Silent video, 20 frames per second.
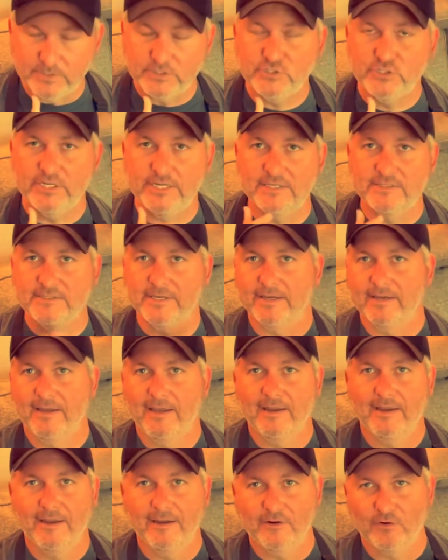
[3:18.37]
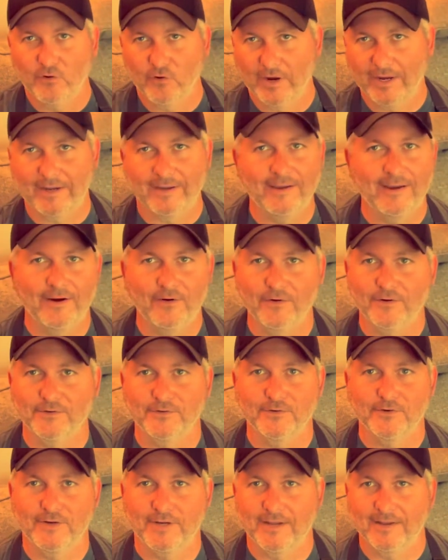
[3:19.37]
she is a great
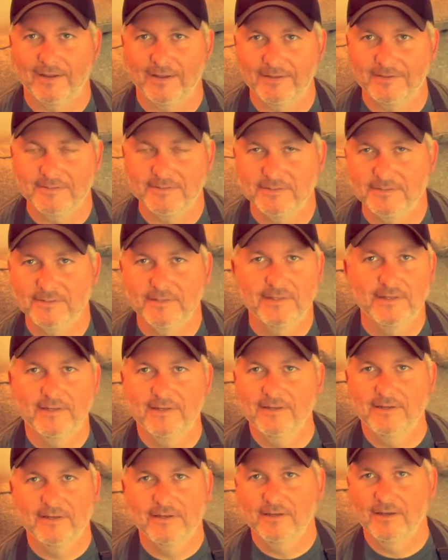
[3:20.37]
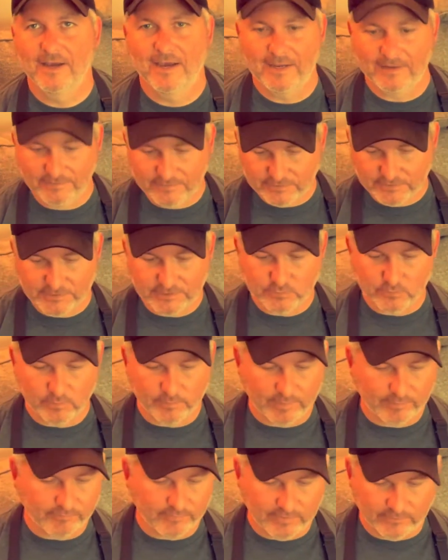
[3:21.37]
character, and she's one
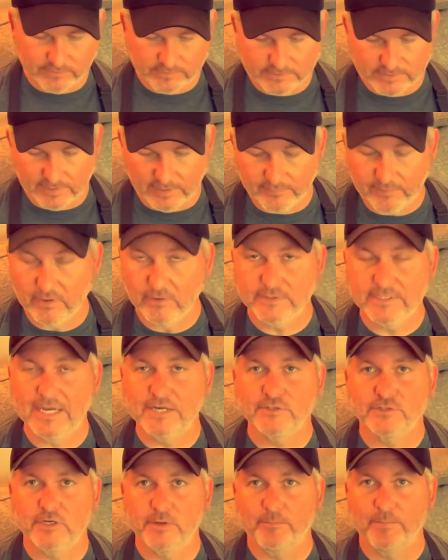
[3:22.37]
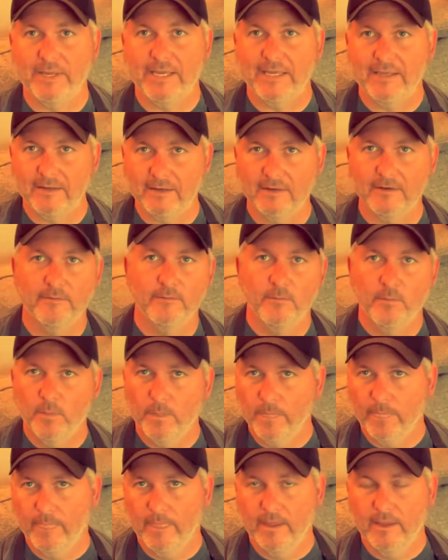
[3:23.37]
of my favorites. There was actually a pin
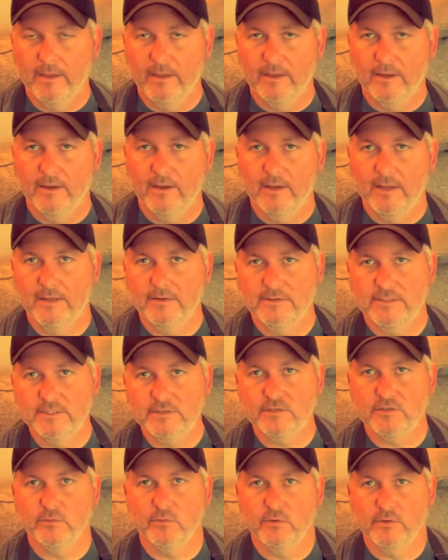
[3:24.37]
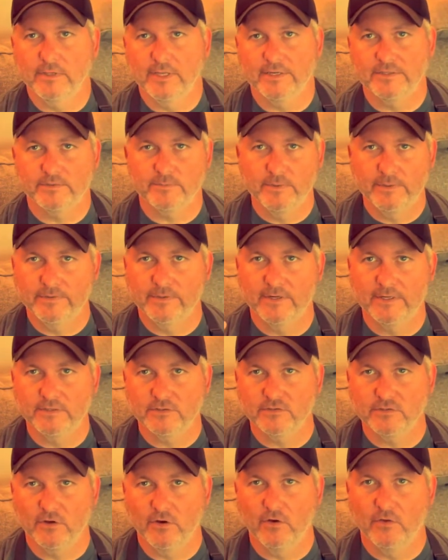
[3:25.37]
in Disney World last month that I
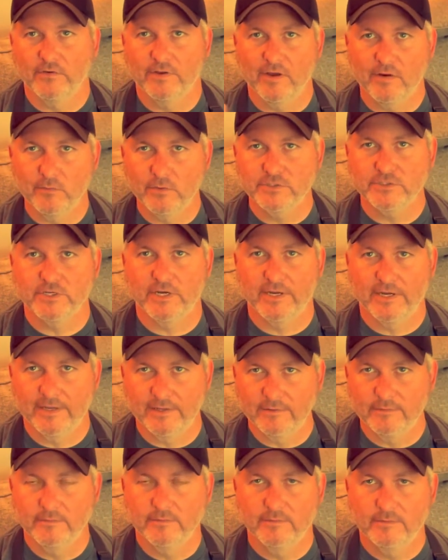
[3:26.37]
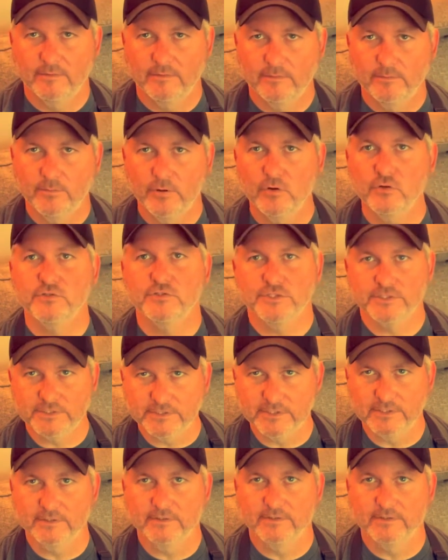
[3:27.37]
saw, and I wish I had purchased it.